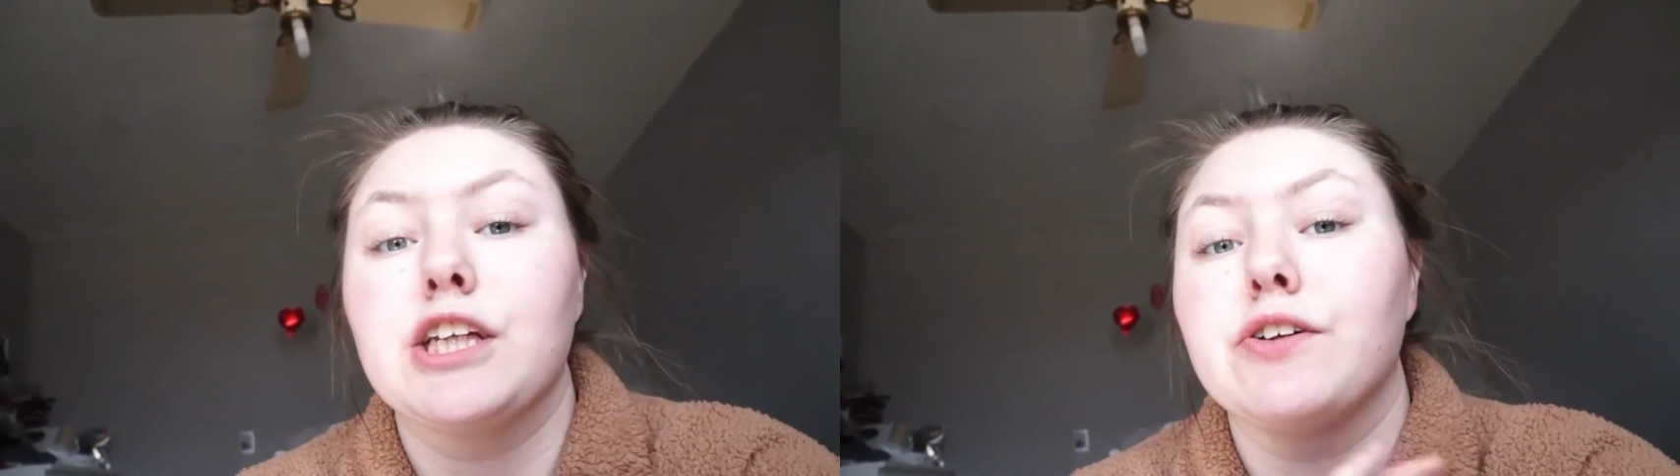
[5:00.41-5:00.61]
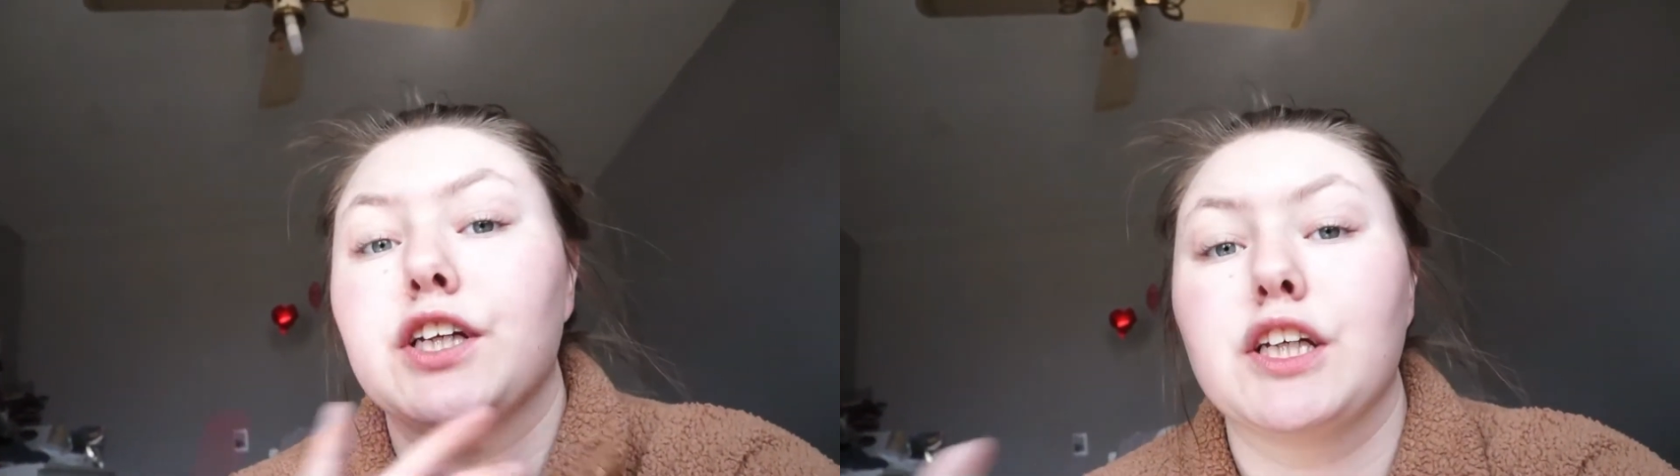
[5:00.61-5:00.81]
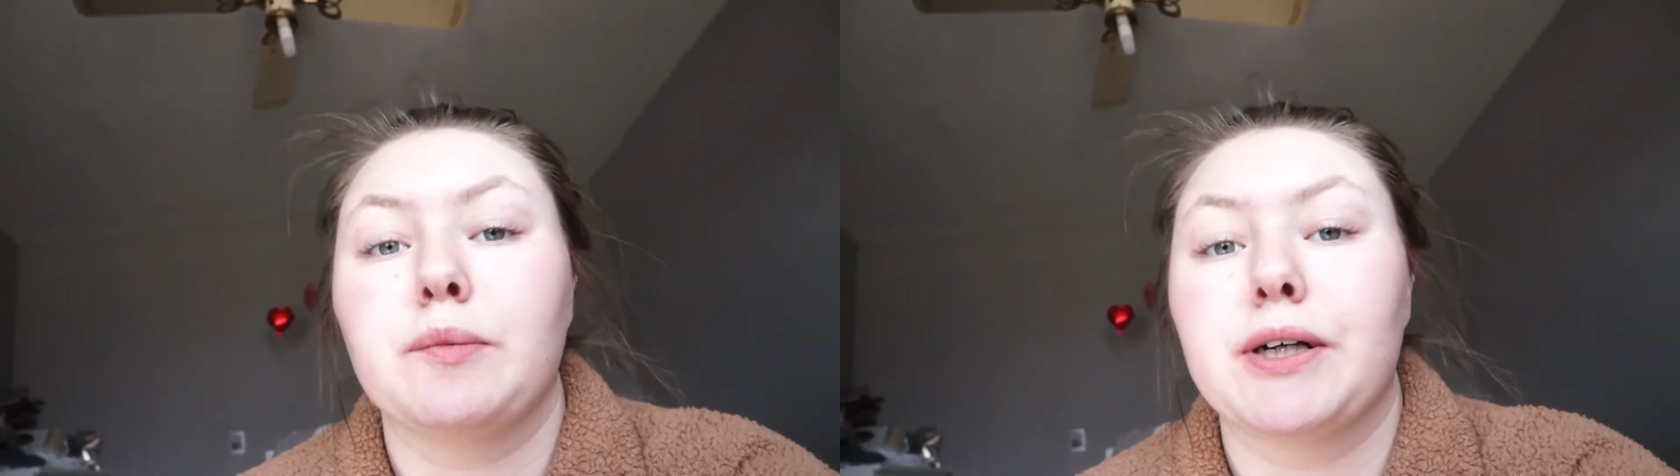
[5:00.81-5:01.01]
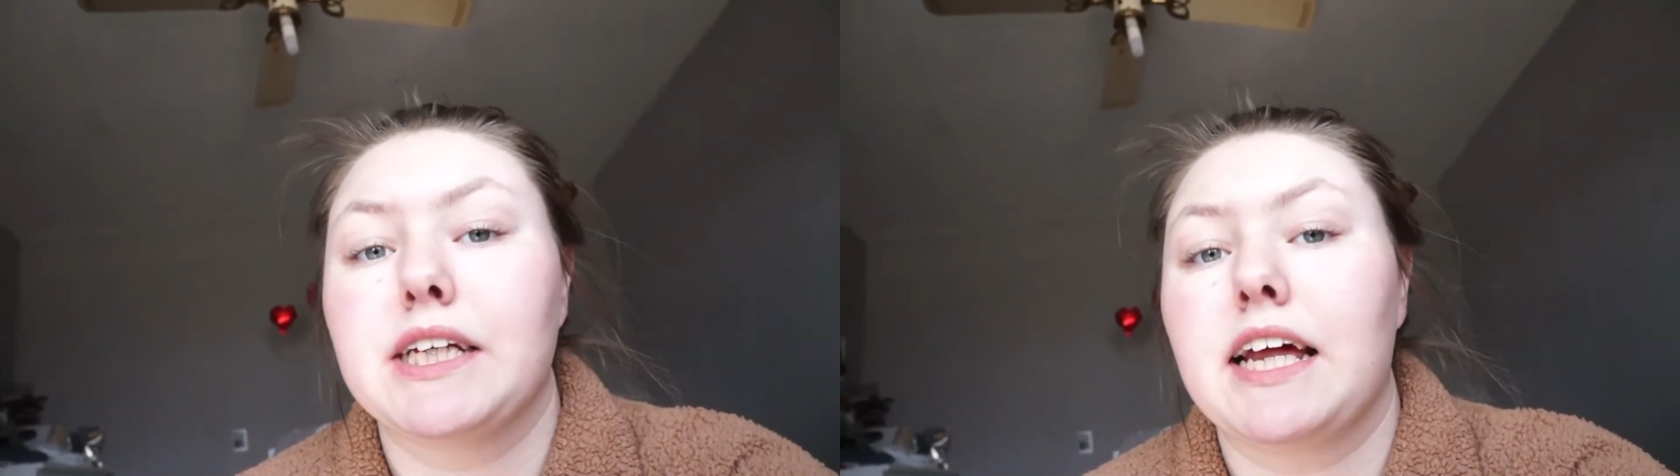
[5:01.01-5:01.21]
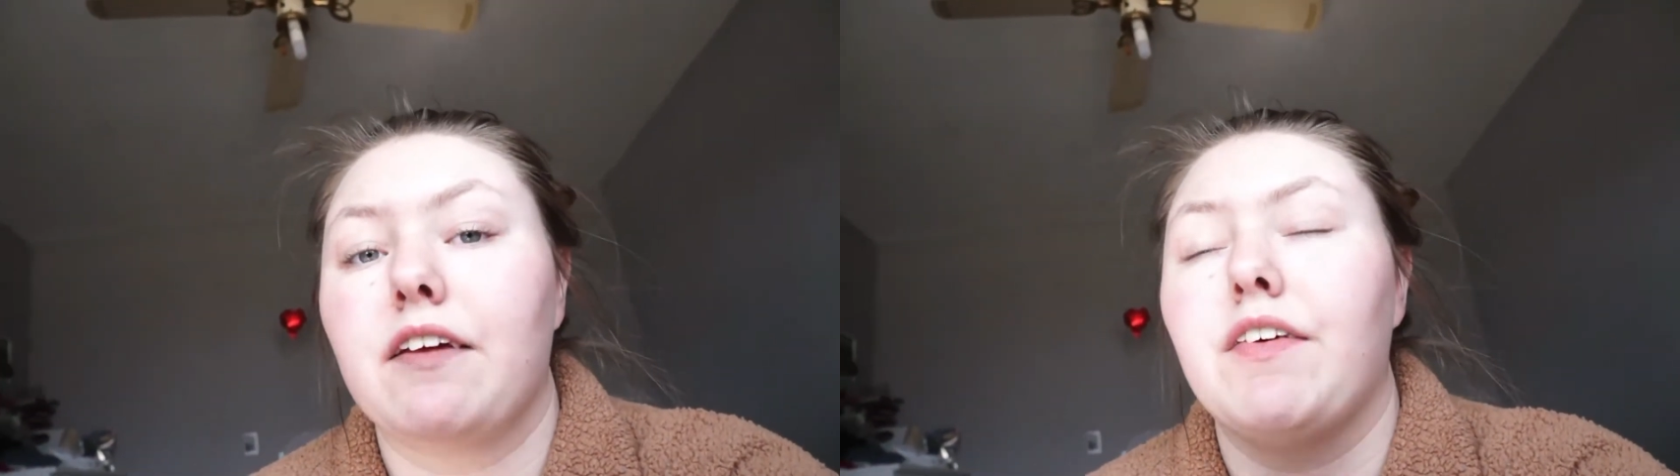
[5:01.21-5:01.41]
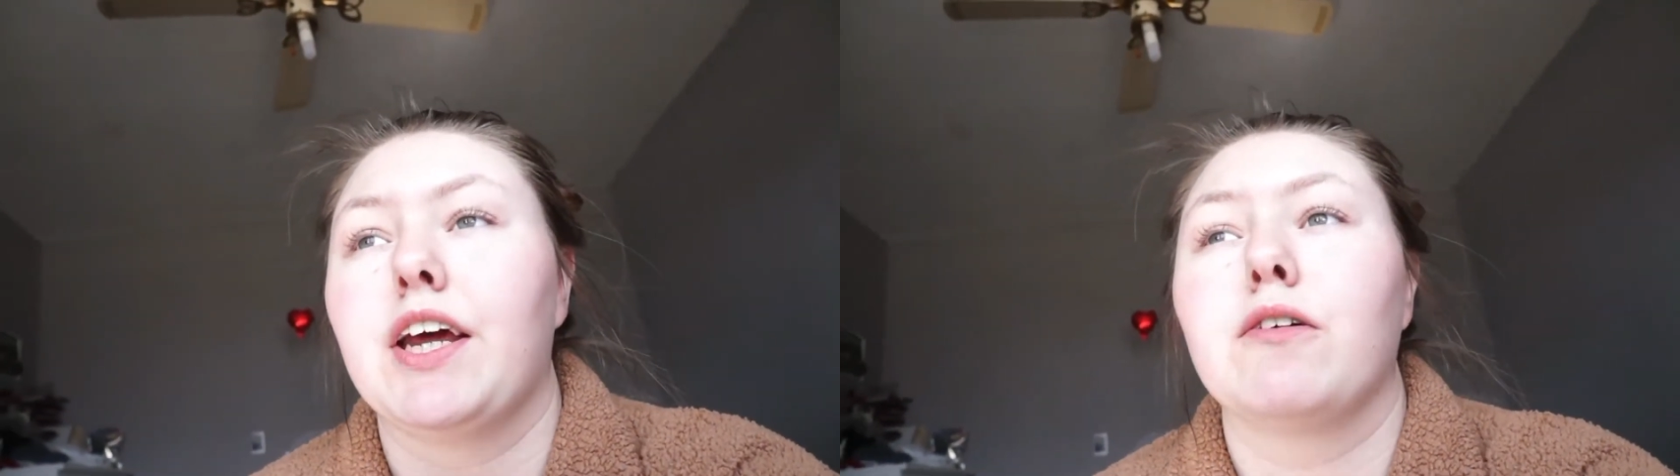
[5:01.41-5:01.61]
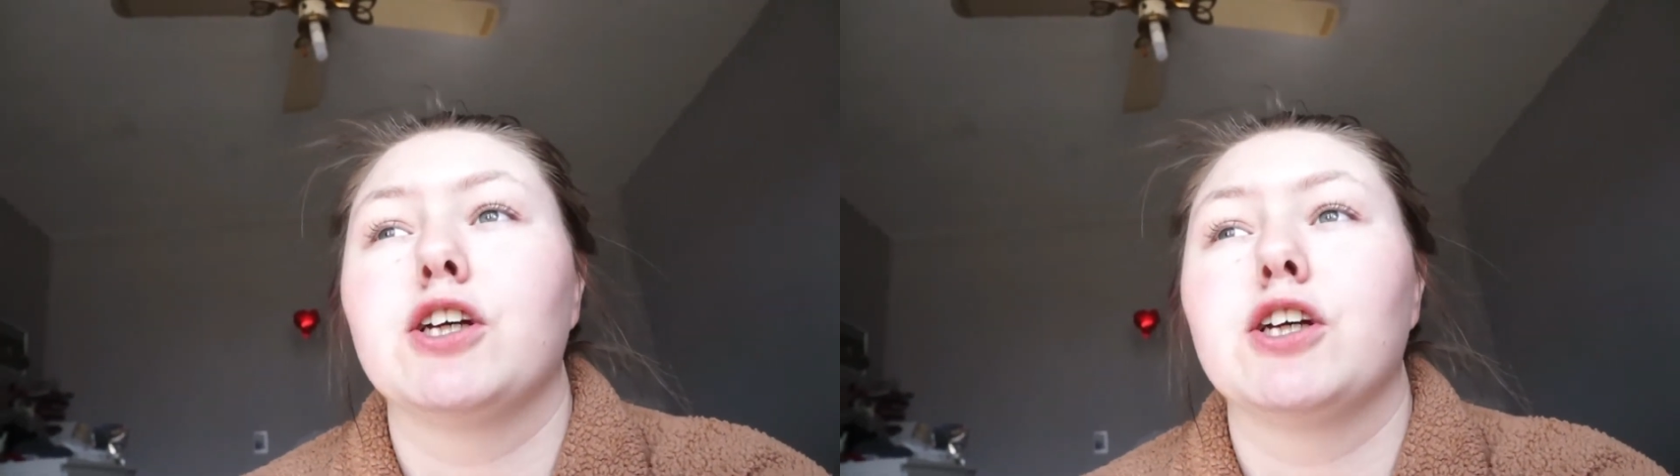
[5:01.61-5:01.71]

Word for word: so it's a super exciting video.